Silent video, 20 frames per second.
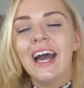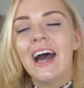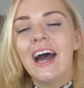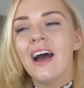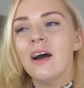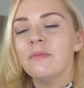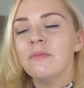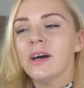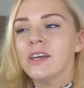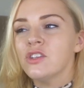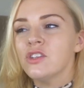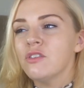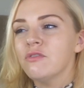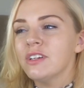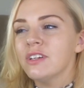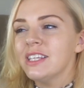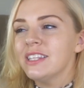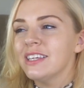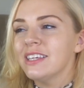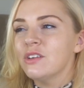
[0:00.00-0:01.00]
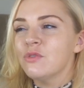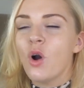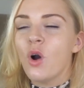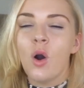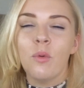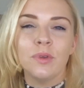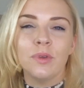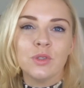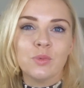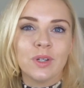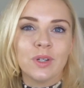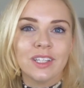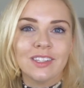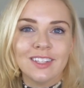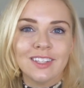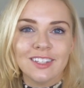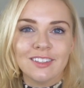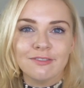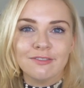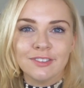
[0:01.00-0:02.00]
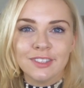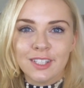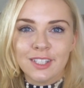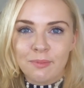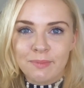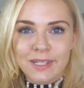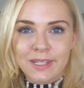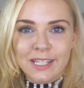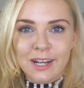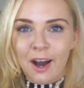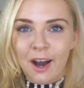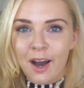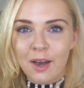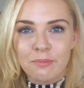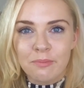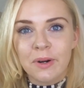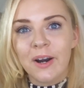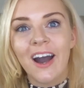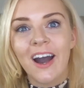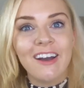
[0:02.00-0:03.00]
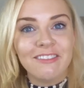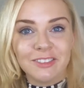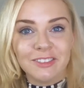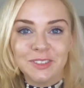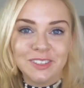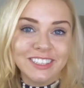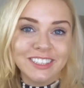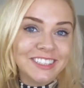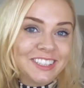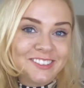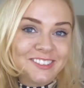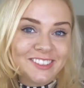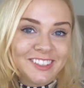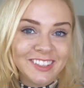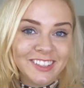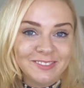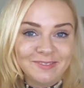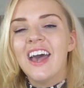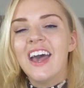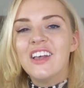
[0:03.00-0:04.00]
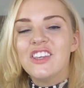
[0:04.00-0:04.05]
I don't really think of almonds when I think of summertime, but everyone's different.